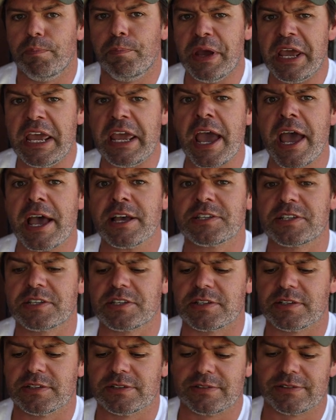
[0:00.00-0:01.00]

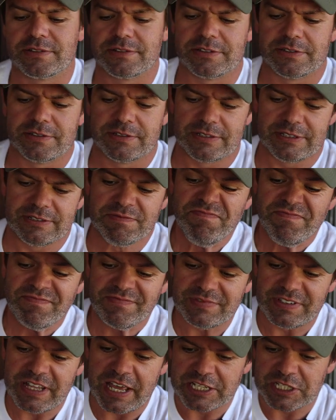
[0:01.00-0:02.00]
BS!
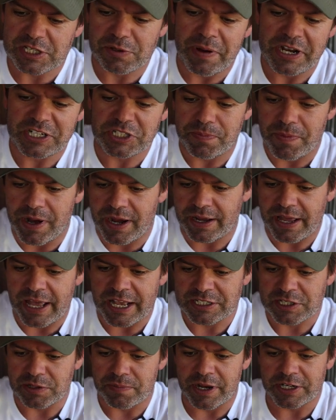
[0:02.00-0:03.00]
Exclamation mark,
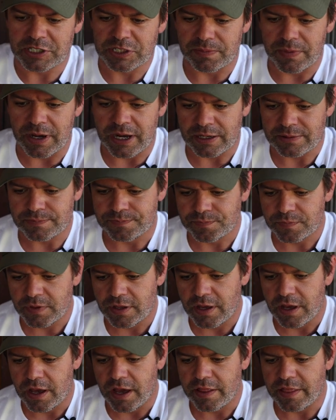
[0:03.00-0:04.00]
exclamation mark.
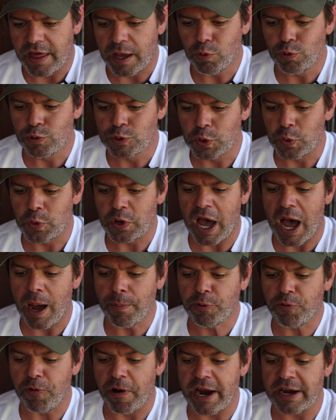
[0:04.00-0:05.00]
They will do an
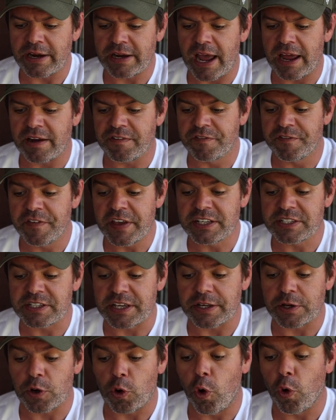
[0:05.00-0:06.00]
upgrade and fix
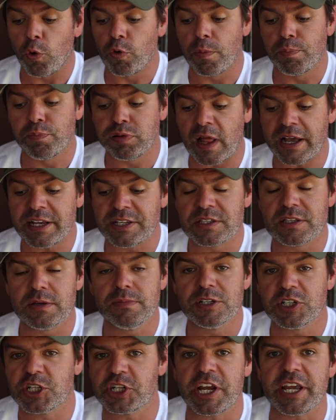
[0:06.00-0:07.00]
it or replace the
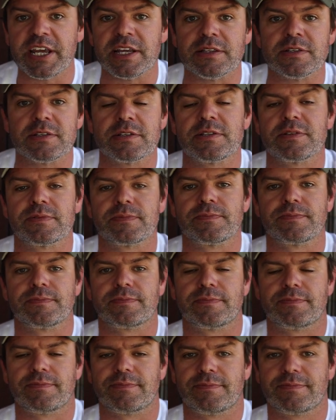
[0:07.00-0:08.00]
machines.
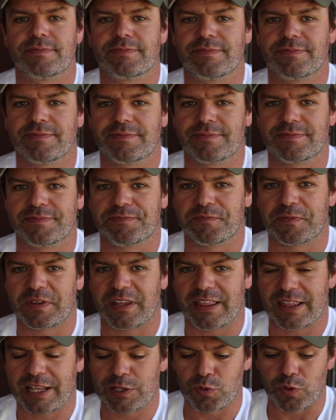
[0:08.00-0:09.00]

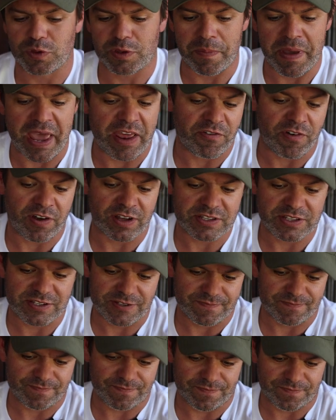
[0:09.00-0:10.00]
That's what The Man
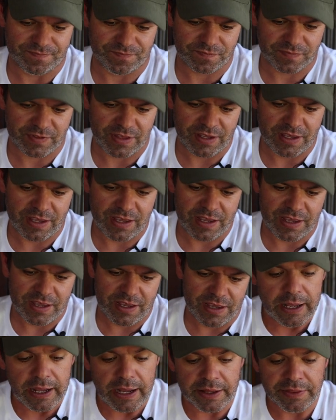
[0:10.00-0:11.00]
writes.
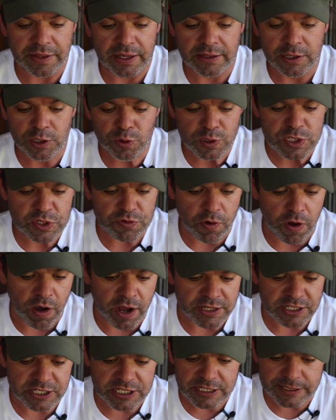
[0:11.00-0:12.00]
And then Lewis
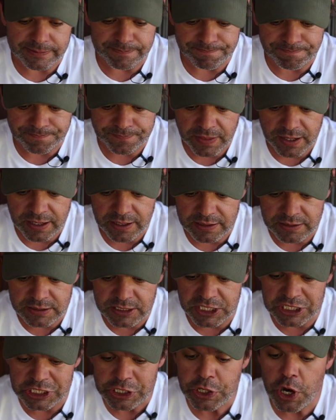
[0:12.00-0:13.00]
writes,
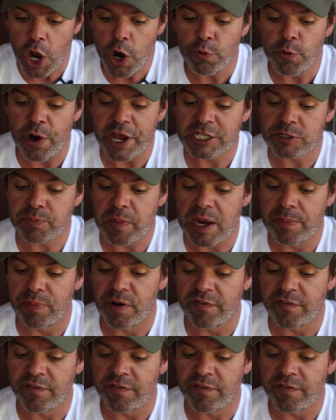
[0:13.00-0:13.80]
did you know ResMed